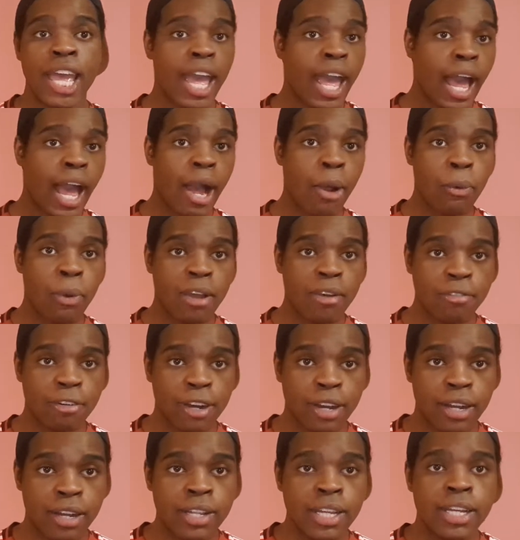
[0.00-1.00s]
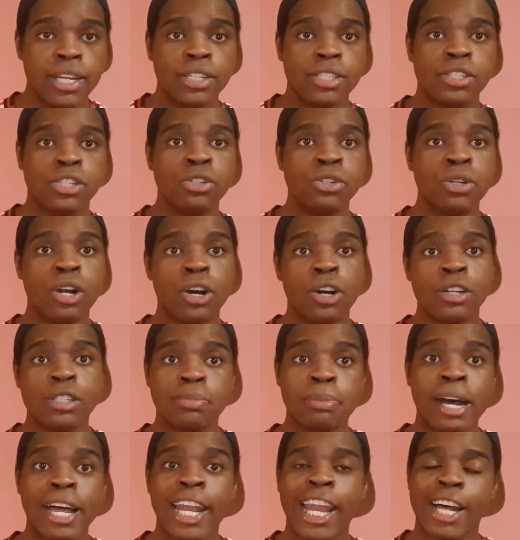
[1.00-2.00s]
However, 2 goals
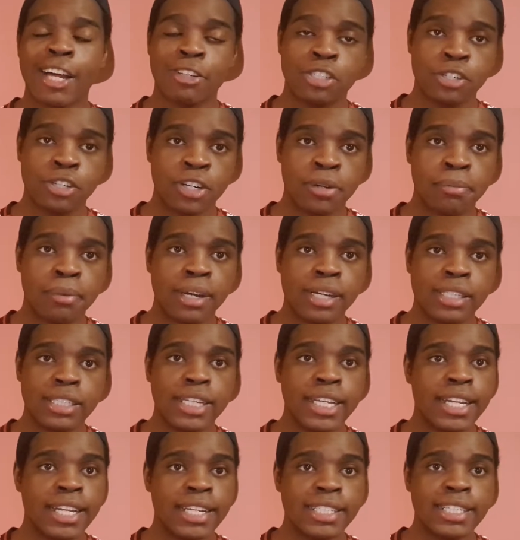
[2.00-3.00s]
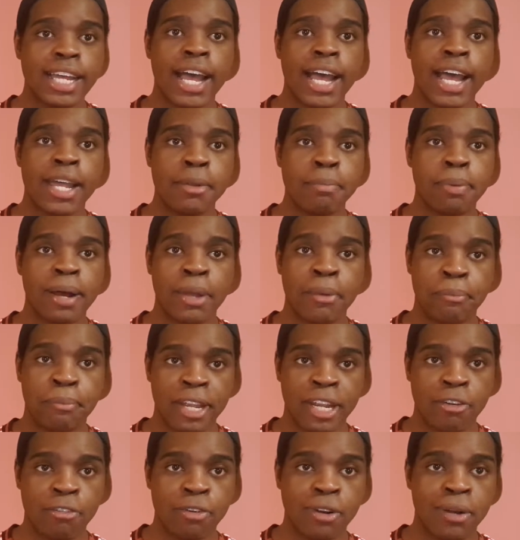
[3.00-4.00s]
by Lautaro Martinez and by
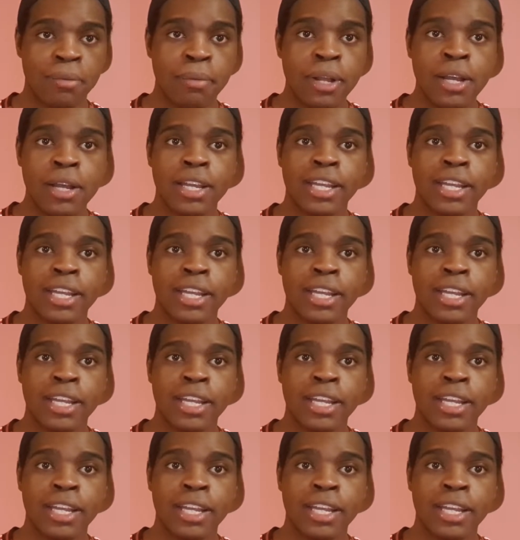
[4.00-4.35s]
Big Rob